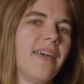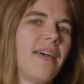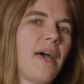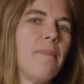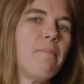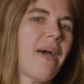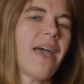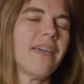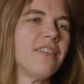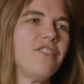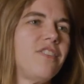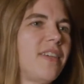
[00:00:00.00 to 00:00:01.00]
a
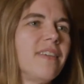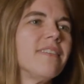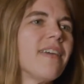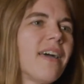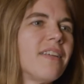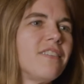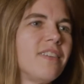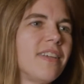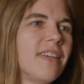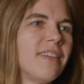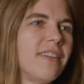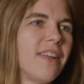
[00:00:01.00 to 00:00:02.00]
mac and cheese kind of
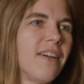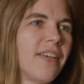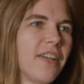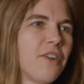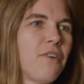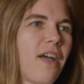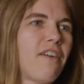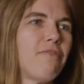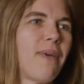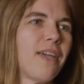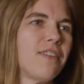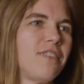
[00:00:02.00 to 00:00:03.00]
cheese, like a Kraft
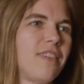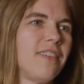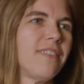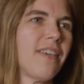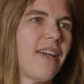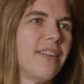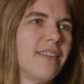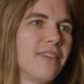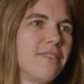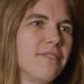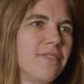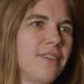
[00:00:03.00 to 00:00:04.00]
mac and cheese kind
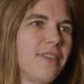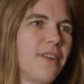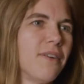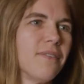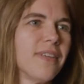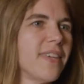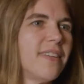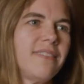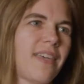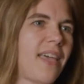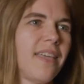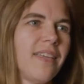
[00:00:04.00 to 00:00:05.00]
of, really
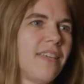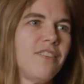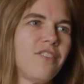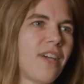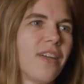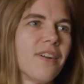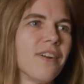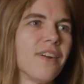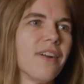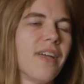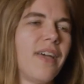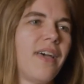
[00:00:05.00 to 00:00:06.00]
tangy
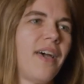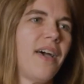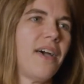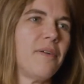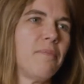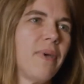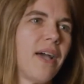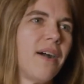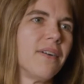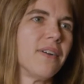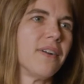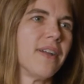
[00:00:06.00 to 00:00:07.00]
cheddar
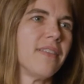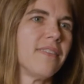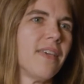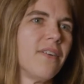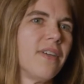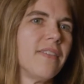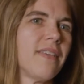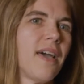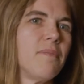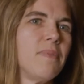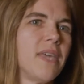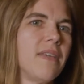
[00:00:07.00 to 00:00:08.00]
powder. And so it's
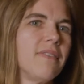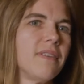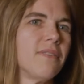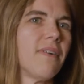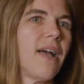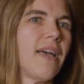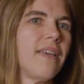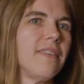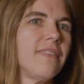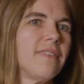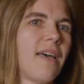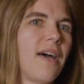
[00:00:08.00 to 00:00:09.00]
got beans and
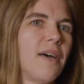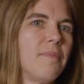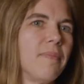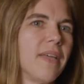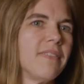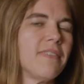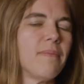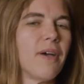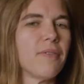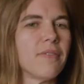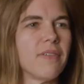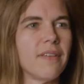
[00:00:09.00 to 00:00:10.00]
rice and some
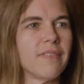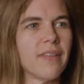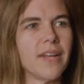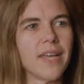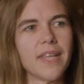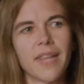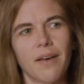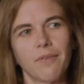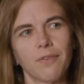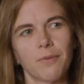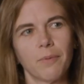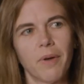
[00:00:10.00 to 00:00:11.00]
other things in it. And that
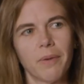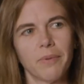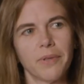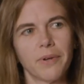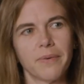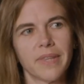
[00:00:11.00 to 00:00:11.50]
one's real popular with